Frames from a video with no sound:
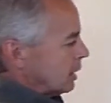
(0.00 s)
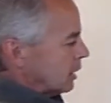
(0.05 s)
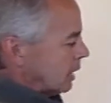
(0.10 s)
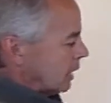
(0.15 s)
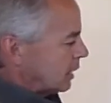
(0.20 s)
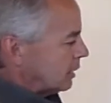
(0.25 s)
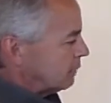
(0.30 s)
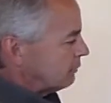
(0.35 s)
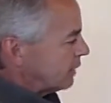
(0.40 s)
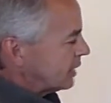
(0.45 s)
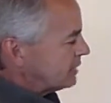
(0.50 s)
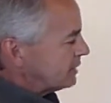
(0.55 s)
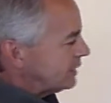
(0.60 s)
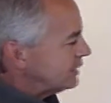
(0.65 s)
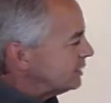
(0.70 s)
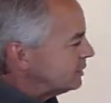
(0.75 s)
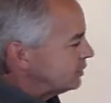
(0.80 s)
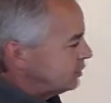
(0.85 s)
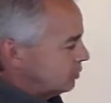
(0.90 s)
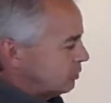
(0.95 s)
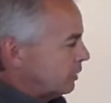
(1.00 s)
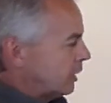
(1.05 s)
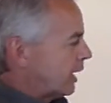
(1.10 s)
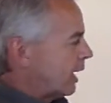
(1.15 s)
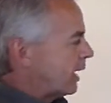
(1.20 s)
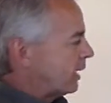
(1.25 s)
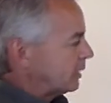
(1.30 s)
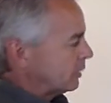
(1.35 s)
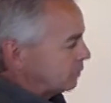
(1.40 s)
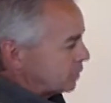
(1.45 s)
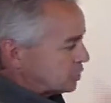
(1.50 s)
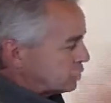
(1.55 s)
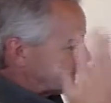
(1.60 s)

And if I didn't do that, and we